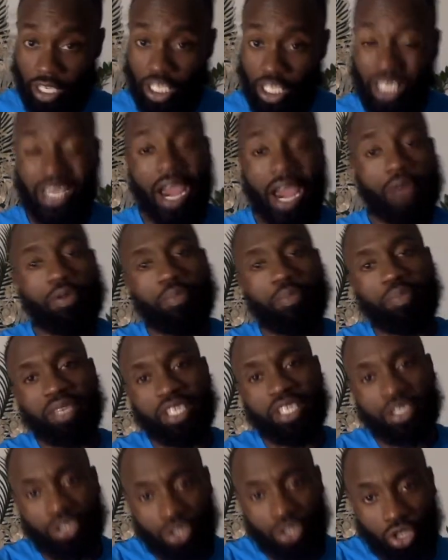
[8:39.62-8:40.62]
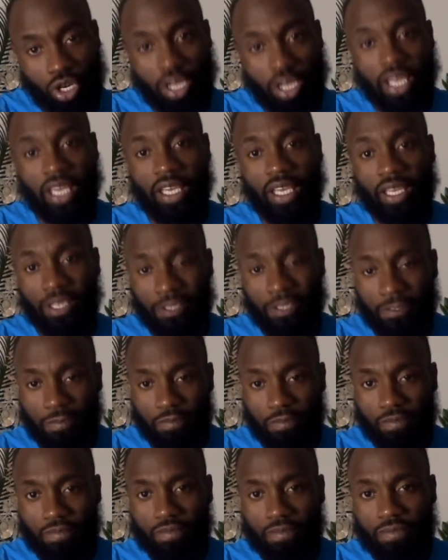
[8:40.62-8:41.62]
Caribbeans got here,
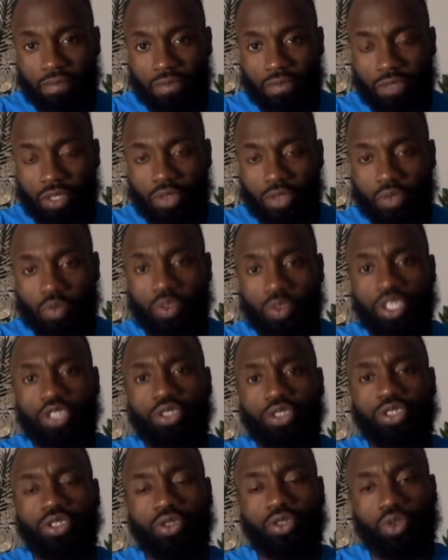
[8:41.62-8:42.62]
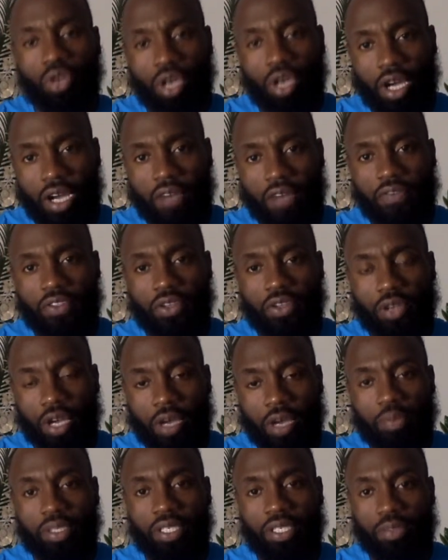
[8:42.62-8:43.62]
we used to look after our
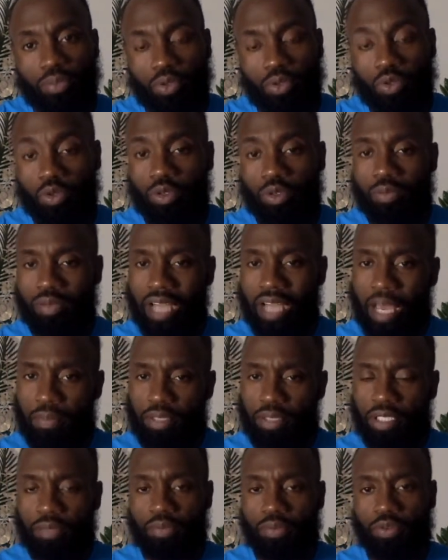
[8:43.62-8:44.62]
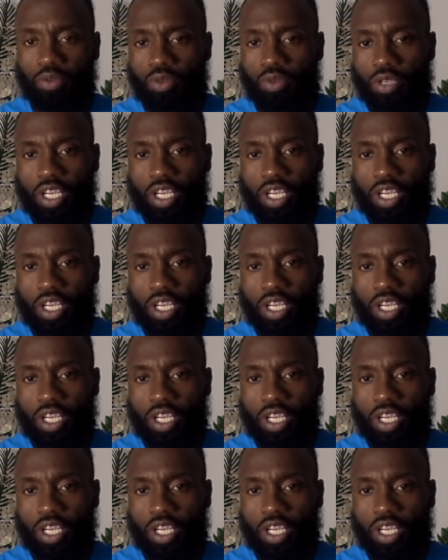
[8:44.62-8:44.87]
people, black people,